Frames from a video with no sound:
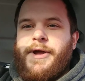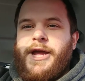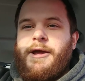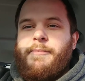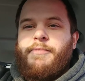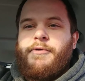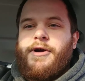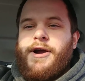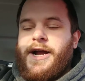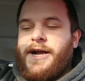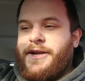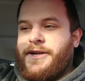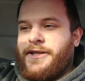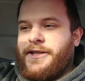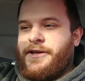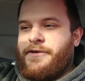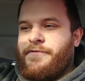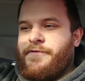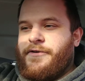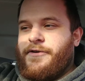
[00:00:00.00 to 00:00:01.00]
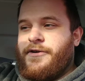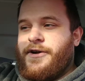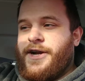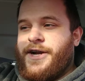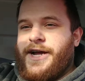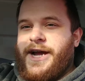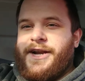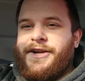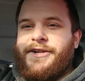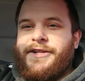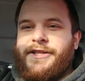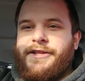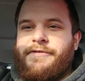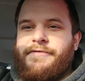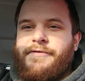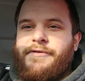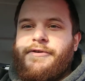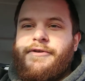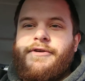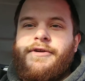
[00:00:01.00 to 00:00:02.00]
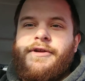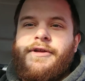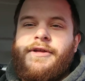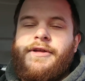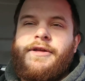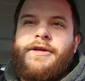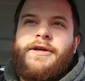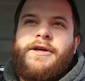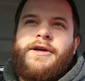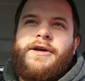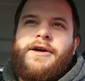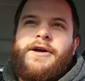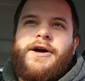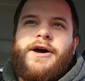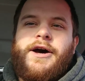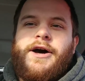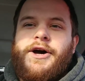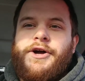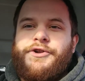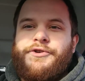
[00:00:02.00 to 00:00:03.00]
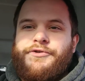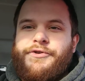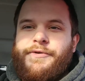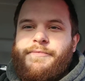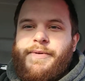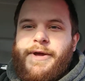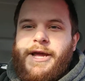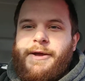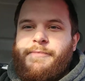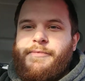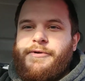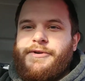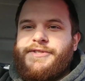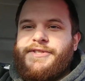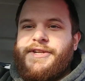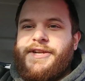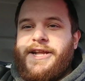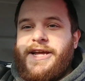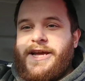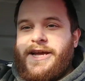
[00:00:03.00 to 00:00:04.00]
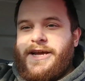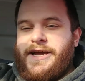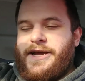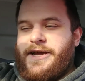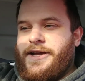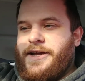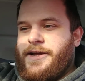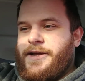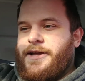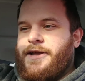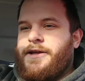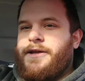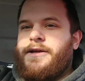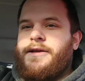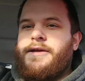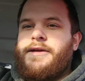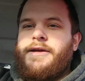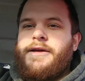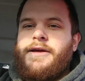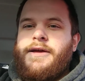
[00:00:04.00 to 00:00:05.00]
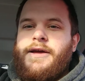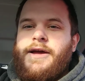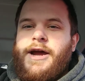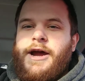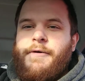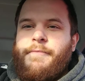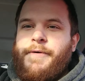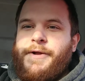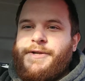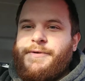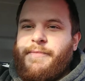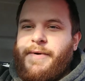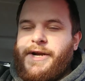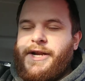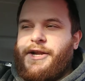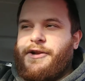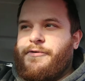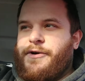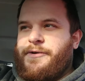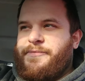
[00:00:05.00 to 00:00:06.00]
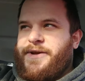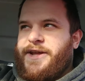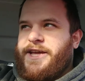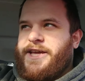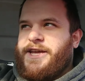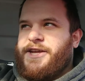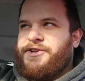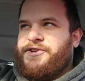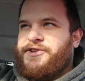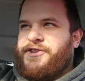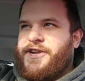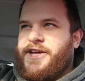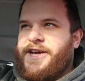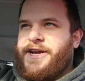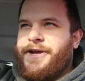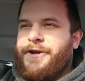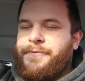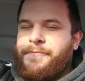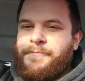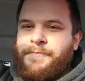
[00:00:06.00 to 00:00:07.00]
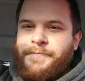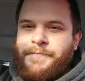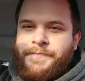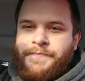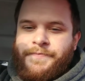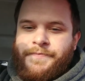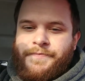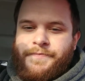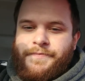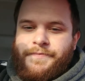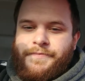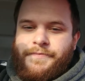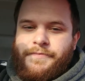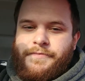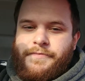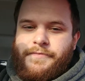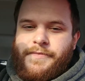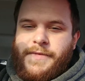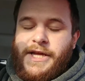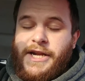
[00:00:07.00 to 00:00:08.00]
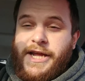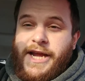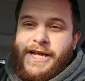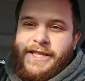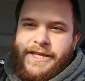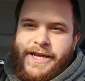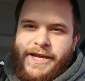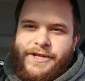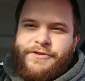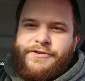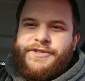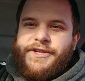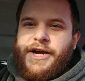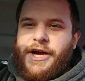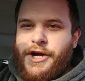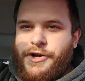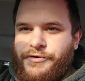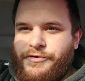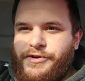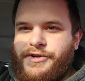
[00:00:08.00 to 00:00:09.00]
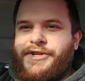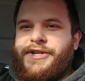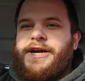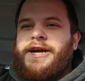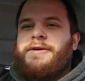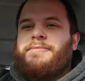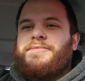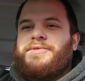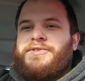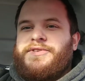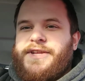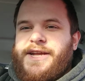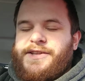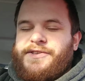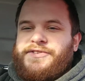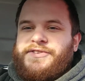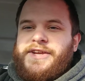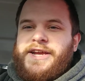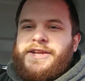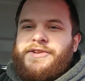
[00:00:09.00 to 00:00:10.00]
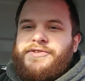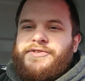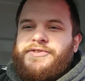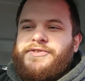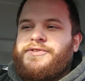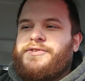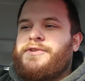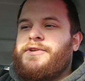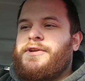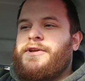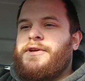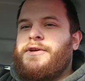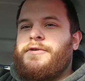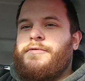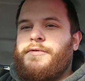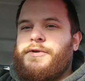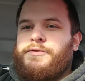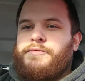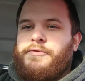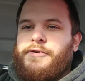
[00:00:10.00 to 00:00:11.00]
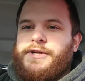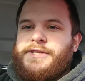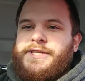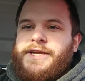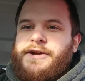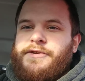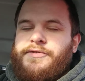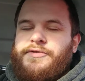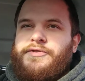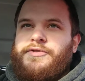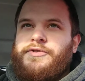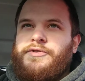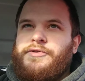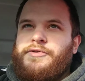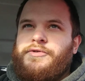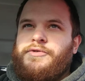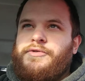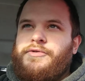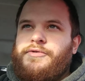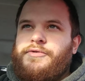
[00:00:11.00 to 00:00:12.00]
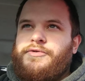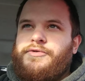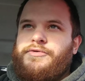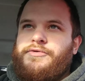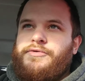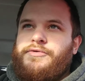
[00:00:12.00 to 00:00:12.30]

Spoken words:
paper I deliver, and I deliver 100 papers a day. How much money do I make each day? And again, the answer is 100 times 10 cents, which works out to,